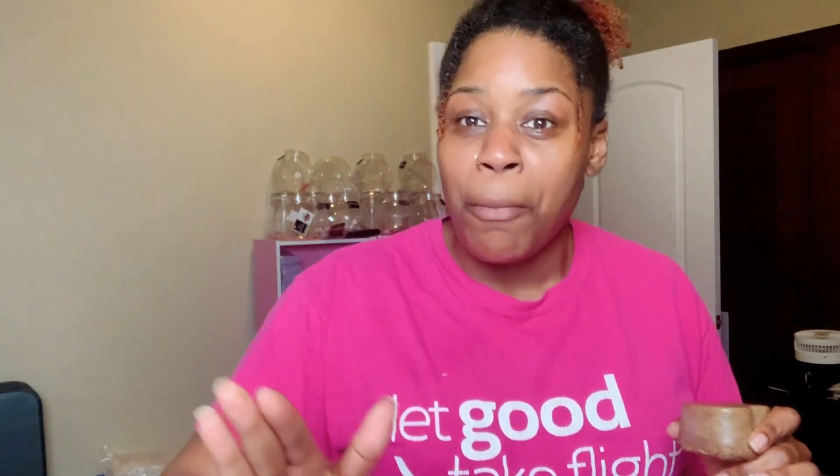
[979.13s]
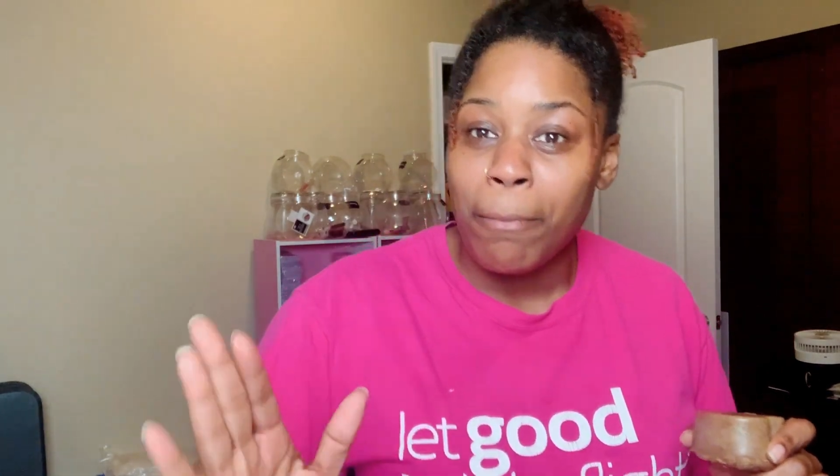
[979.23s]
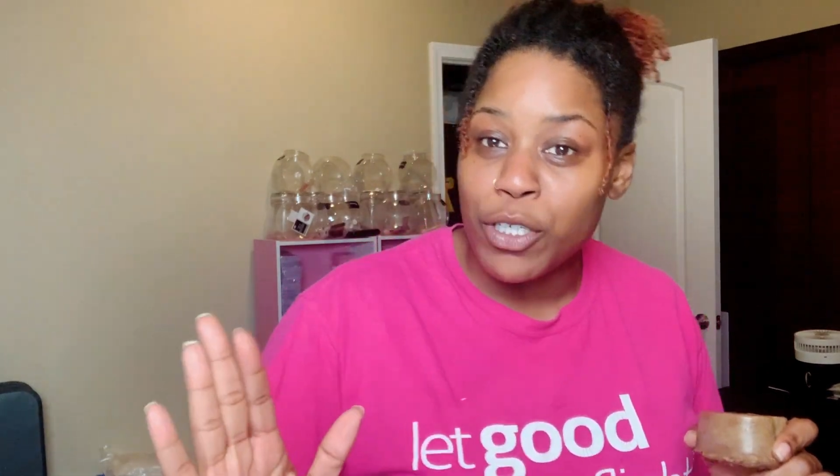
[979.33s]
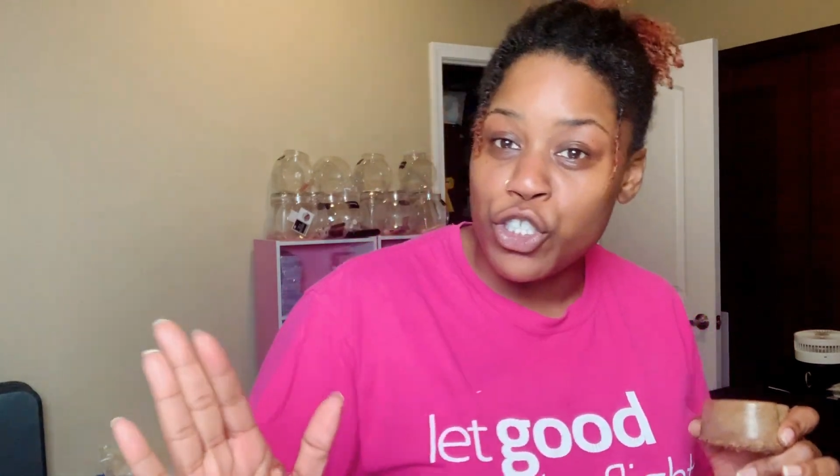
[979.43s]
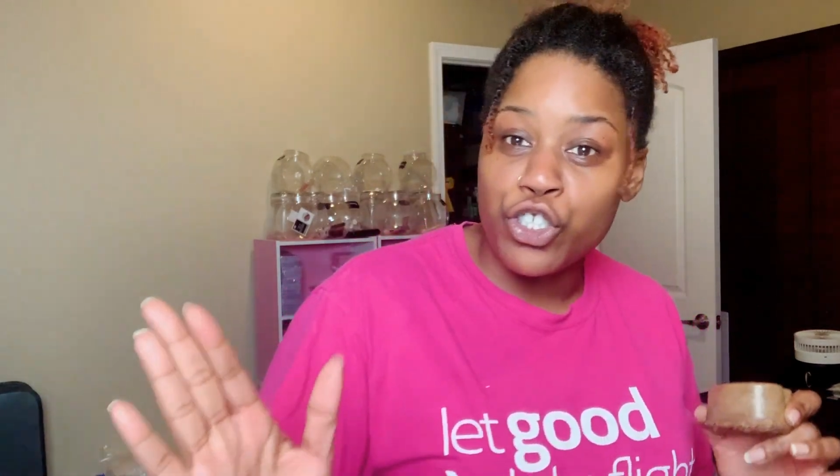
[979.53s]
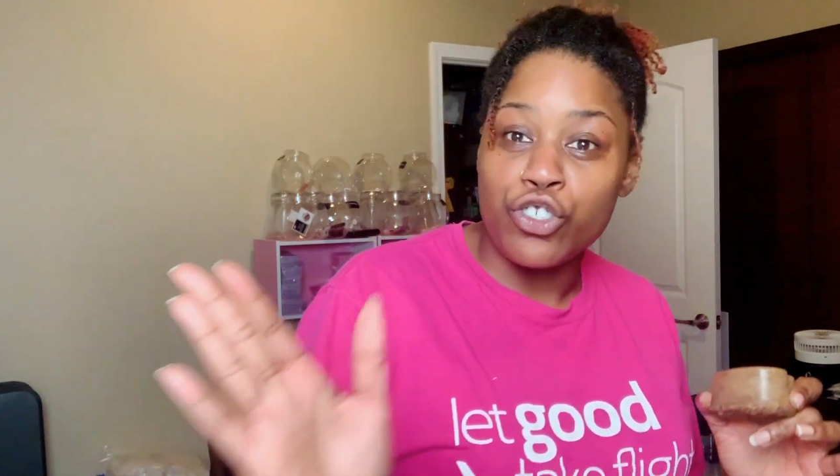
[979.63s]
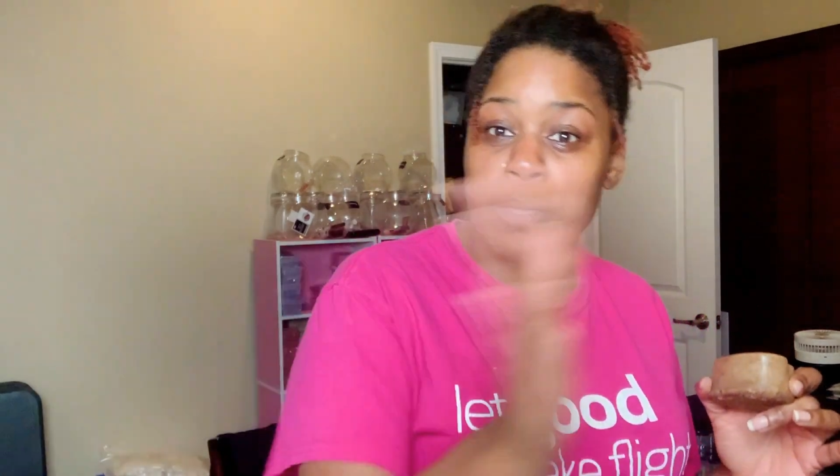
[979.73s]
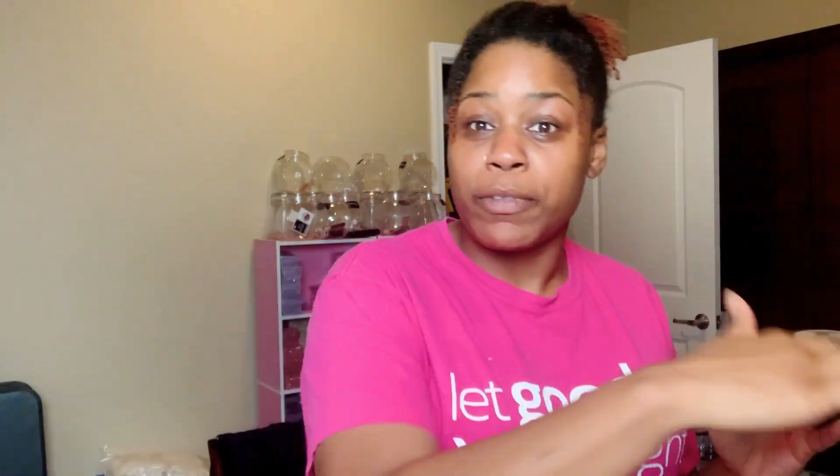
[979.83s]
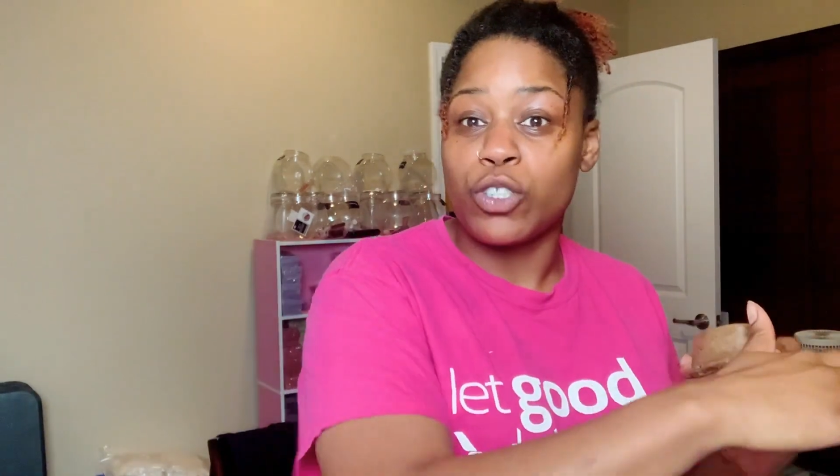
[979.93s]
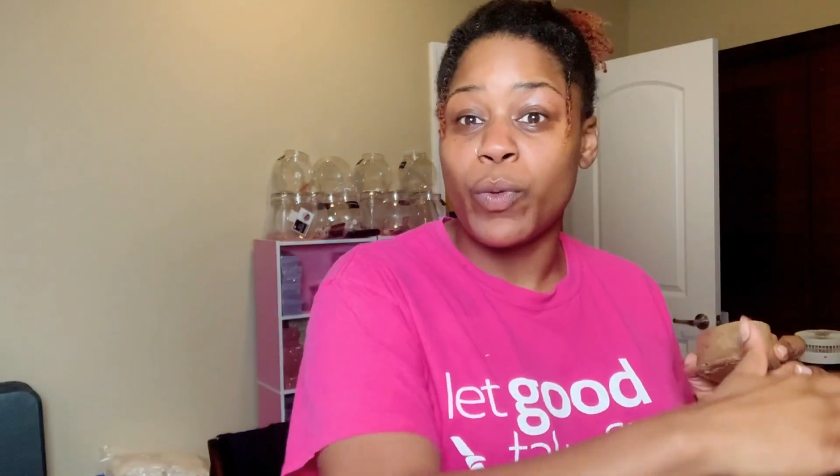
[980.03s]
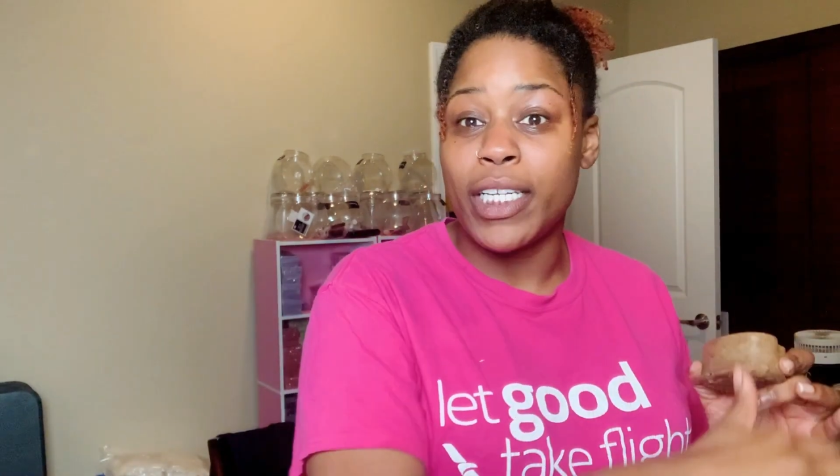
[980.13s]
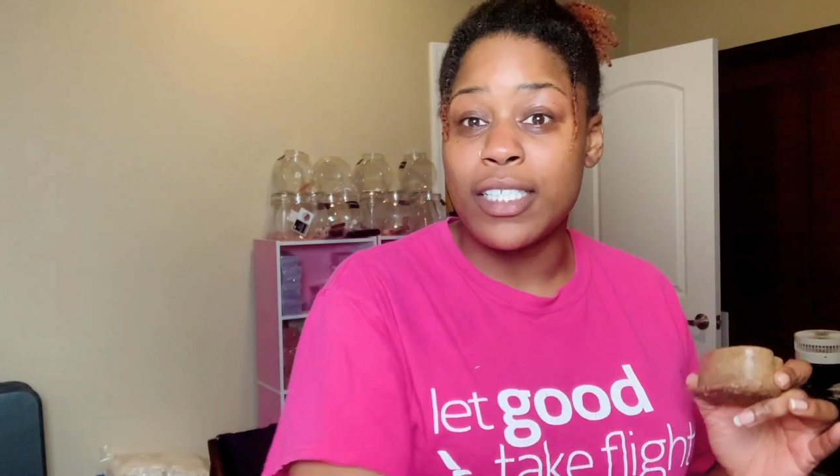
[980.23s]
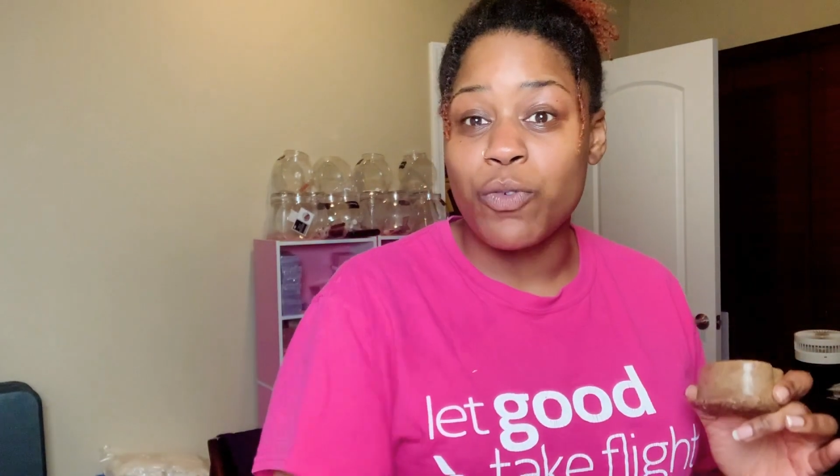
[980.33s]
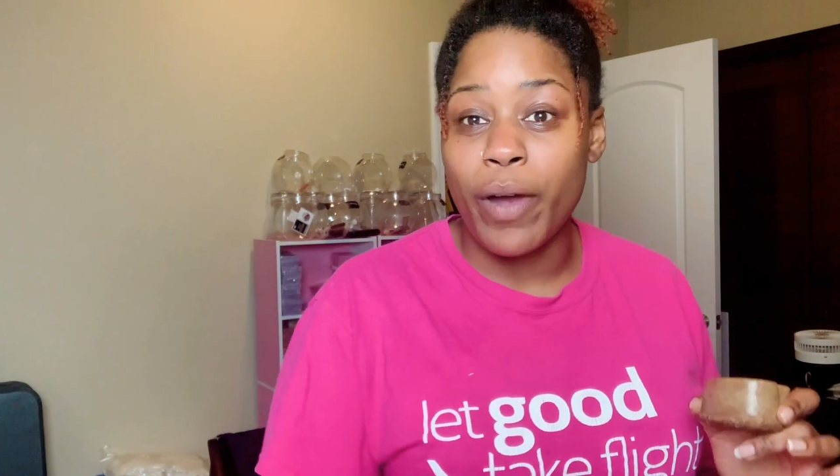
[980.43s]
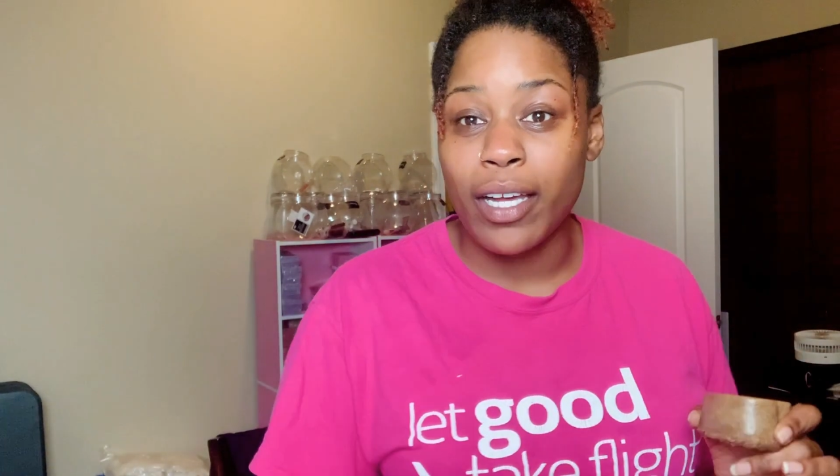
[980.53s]
but strip the
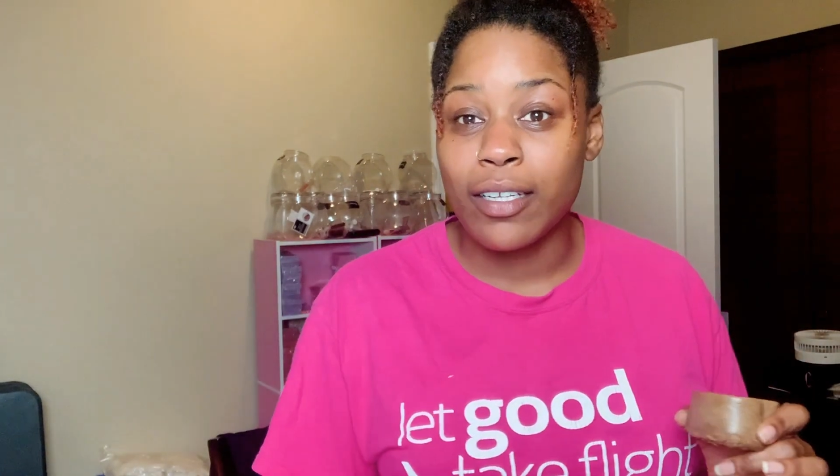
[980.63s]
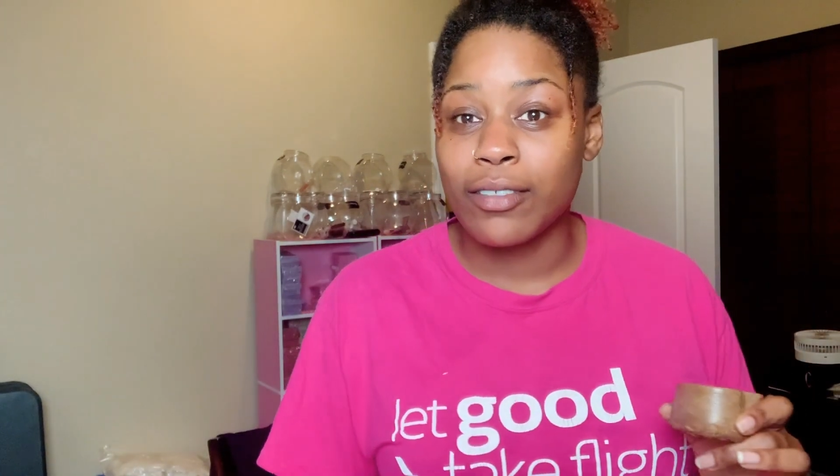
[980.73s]
sweetness away.